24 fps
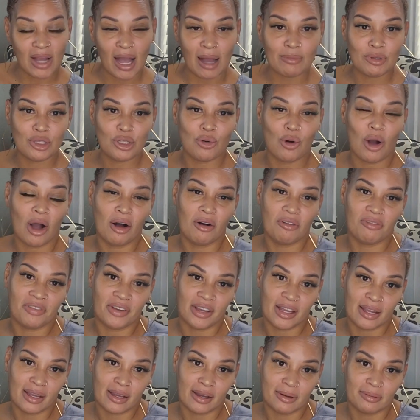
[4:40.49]
I'm too old for
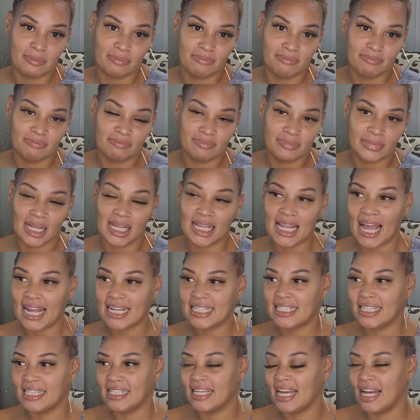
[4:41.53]
him. He
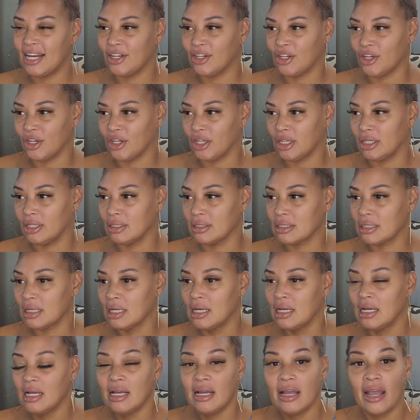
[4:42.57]
likes the young girls.
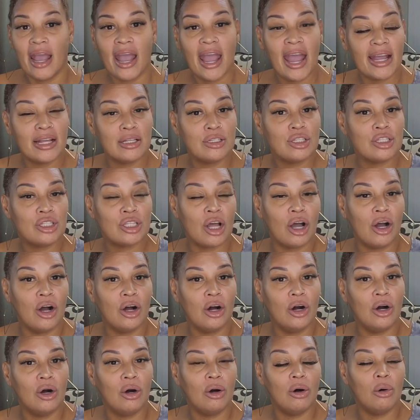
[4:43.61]
And
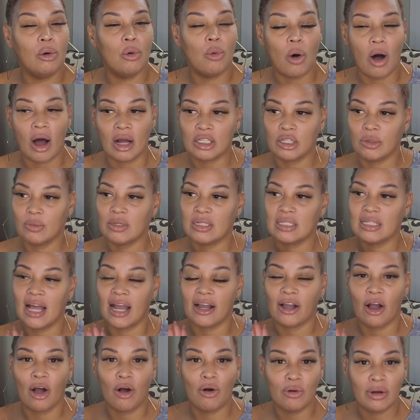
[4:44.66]
so Walter was
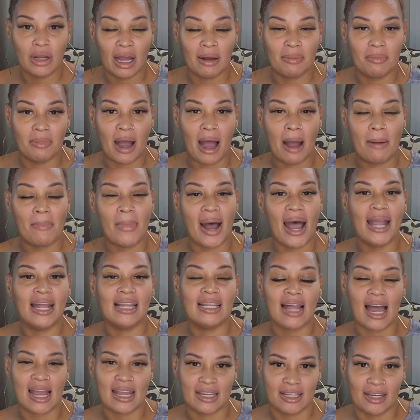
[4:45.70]
like, hold up, I
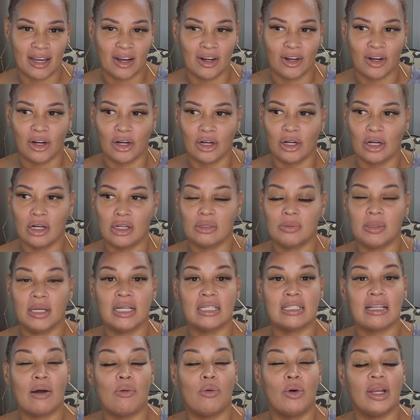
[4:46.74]
might like young girls
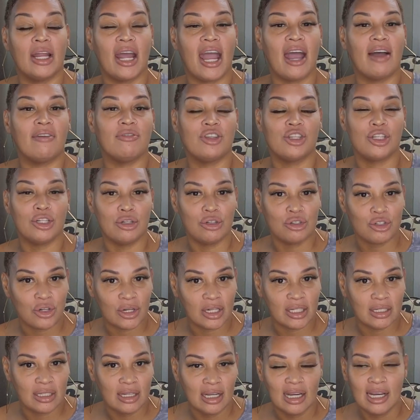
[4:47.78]
because I want to have
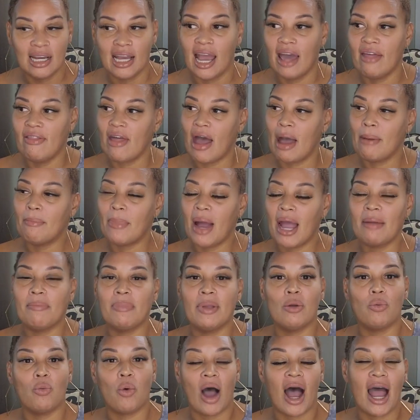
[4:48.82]
children. And that might
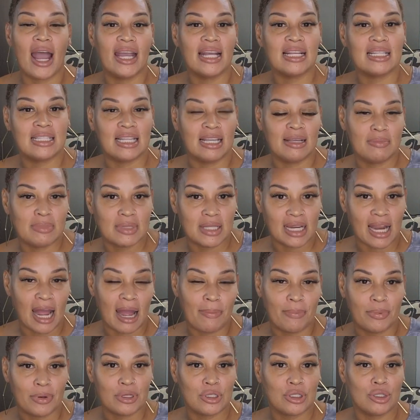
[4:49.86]
be why it seems that
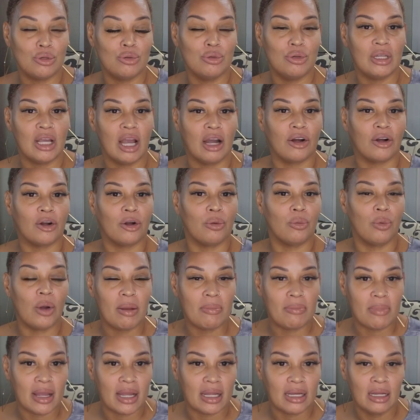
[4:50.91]
I pursue younger
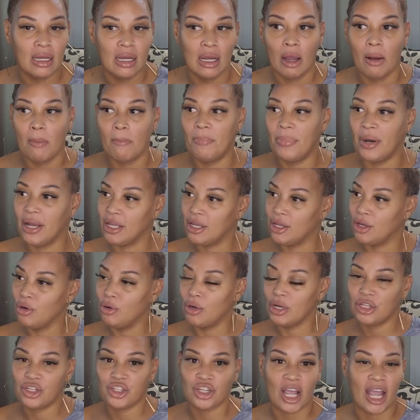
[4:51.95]
women. But
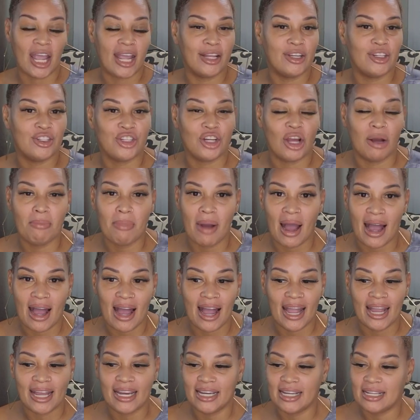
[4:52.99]
you had changed your
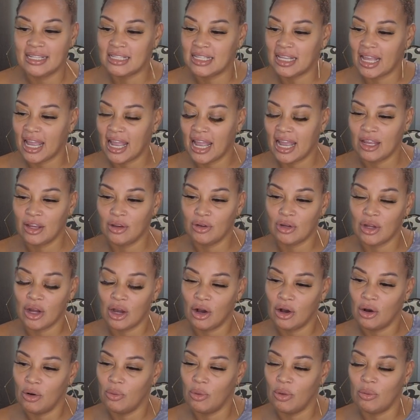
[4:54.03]
mind and said, you
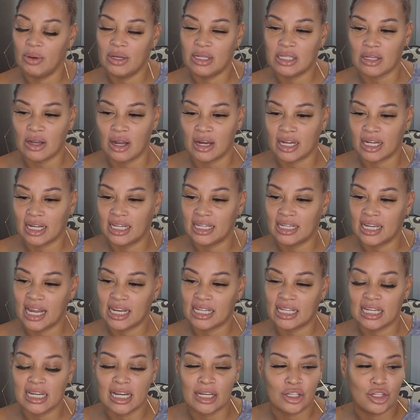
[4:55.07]
know, when we started
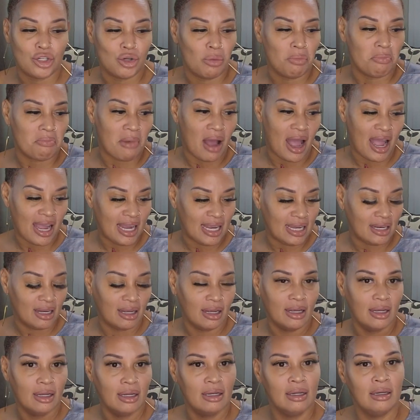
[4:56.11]
connecting that you might
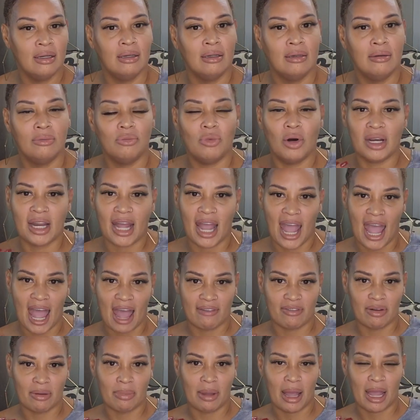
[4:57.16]
want to
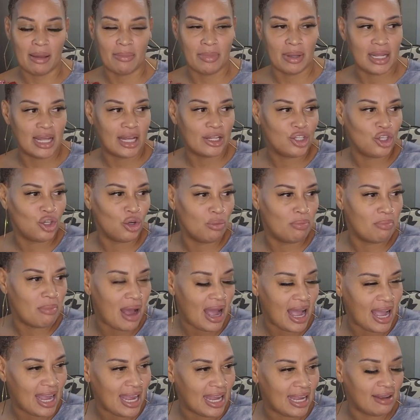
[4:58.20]
have a baby, that you
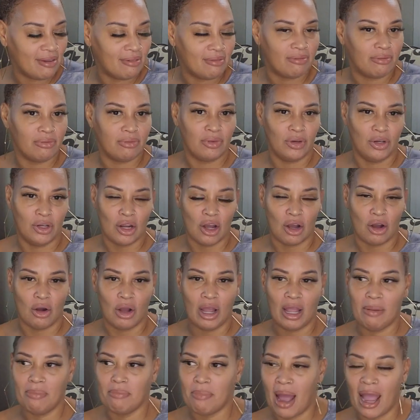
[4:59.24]
might, you know,
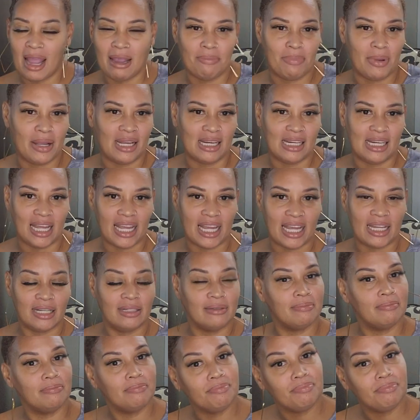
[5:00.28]
it might be lit